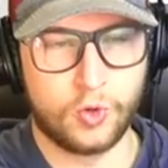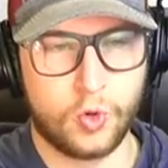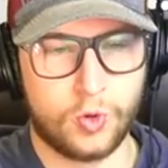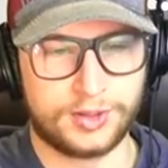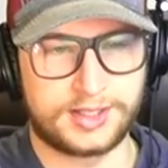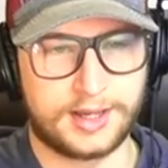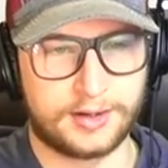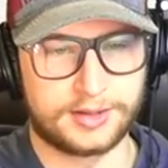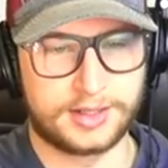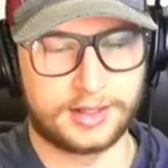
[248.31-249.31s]
Ooh,
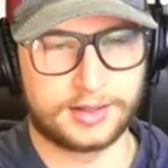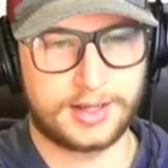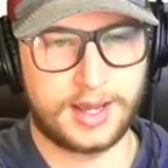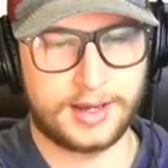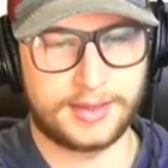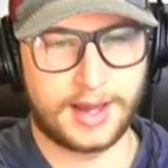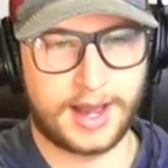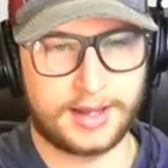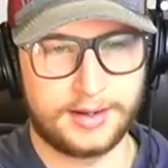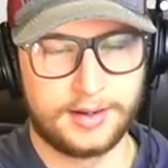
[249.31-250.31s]
Skinner's going to take
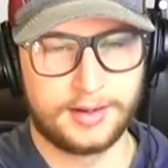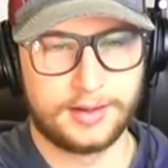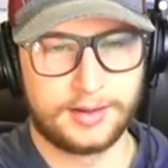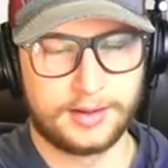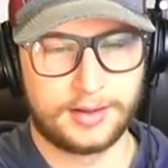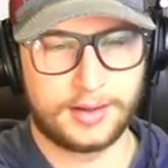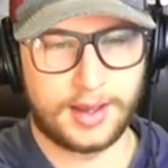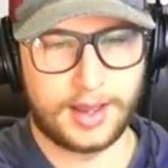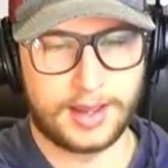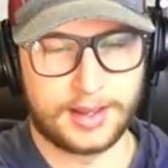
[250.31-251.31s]
that.
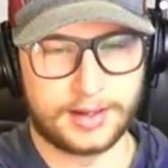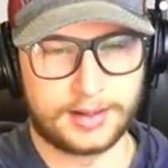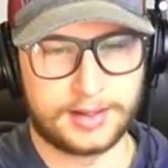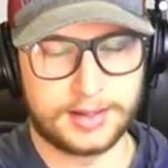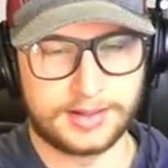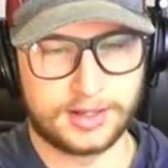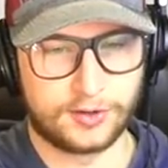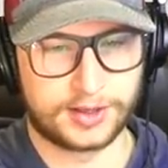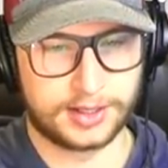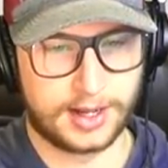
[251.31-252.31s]
And he is in
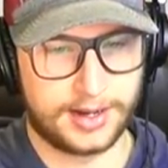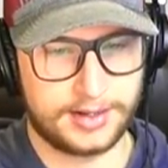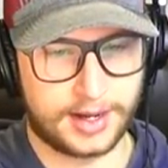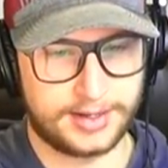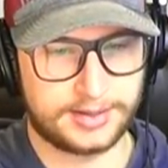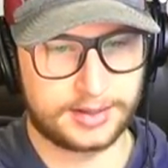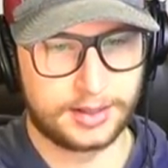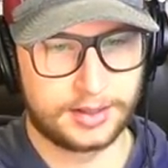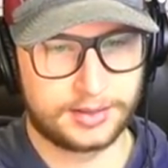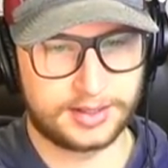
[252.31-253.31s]
over the line. Nice.
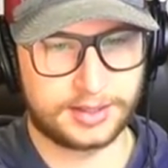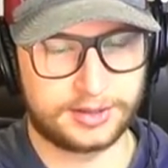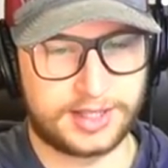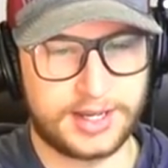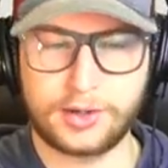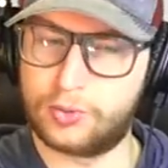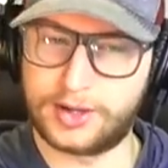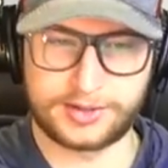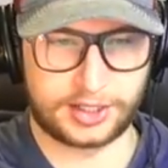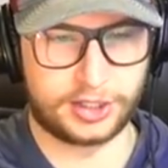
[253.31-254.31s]
Nice little deke.
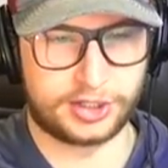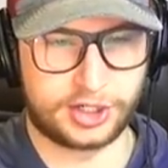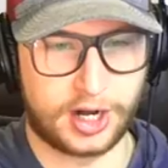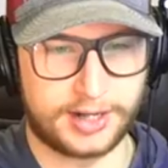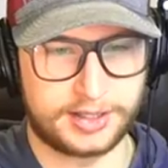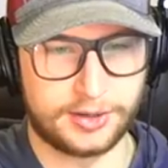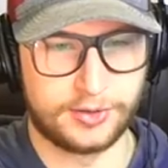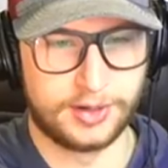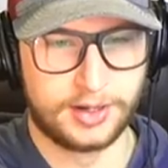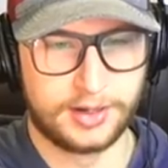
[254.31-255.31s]
That was a good shot,
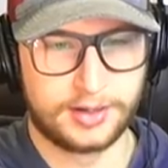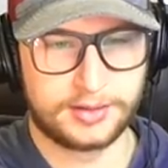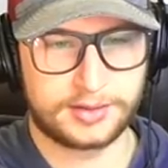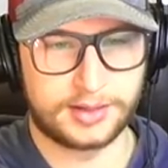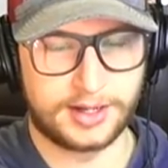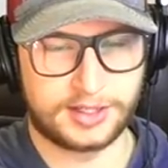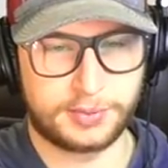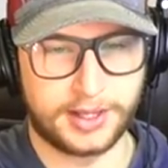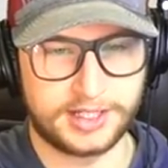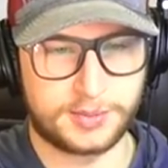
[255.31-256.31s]
too. It was a nice
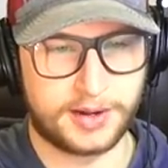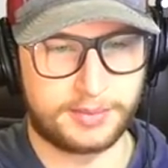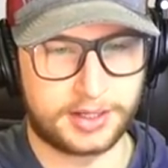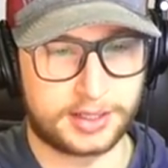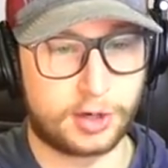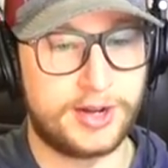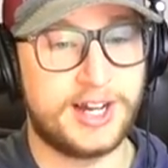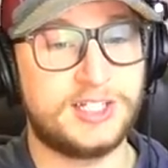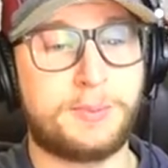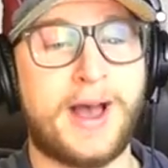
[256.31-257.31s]
placement, but it didn't go in.
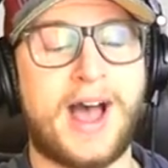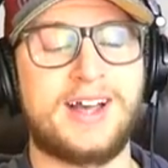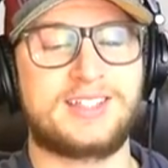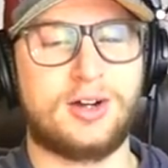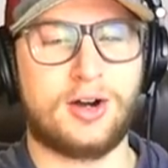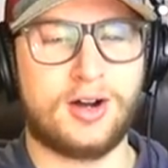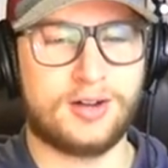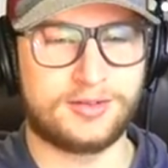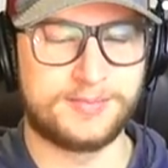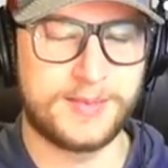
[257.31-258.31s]
Nice pass.
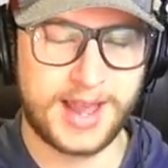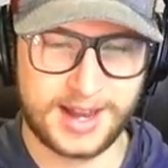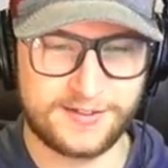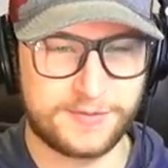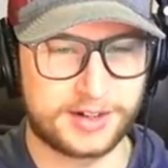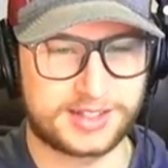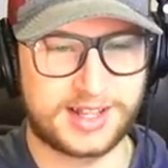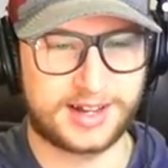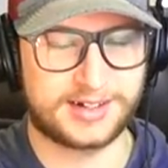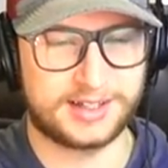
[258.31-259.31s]
Oh, man, if
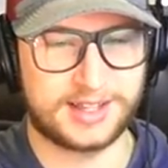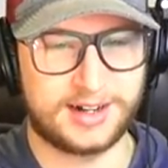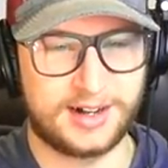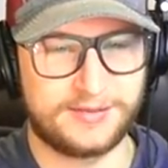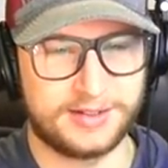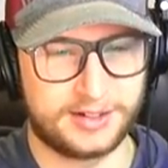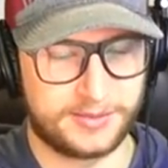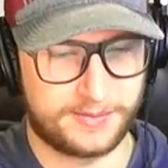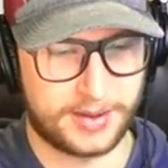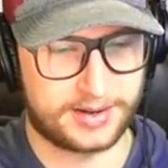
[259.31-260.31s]
Mittelstadt got that off a little
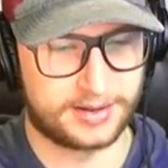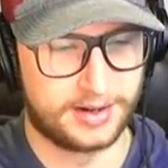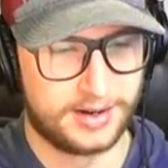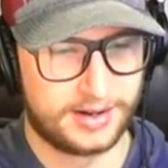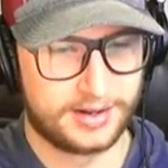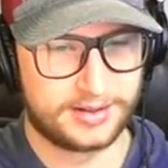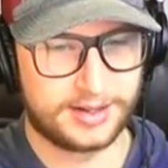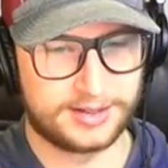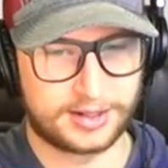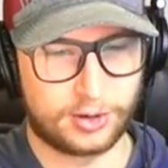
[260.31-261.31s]
bit better.
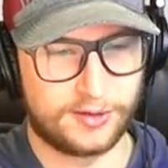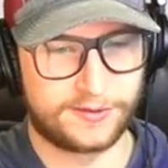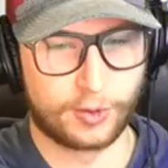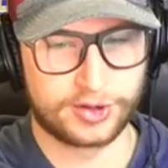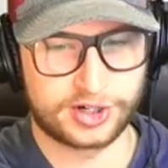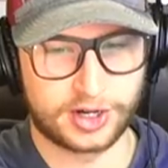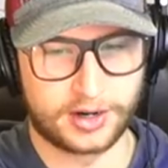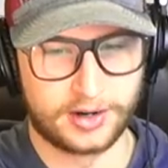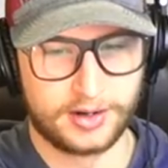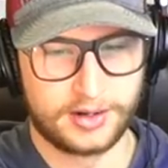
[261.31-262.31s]
That was a goal for
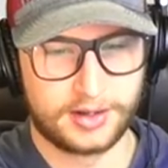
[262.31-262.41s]
sure.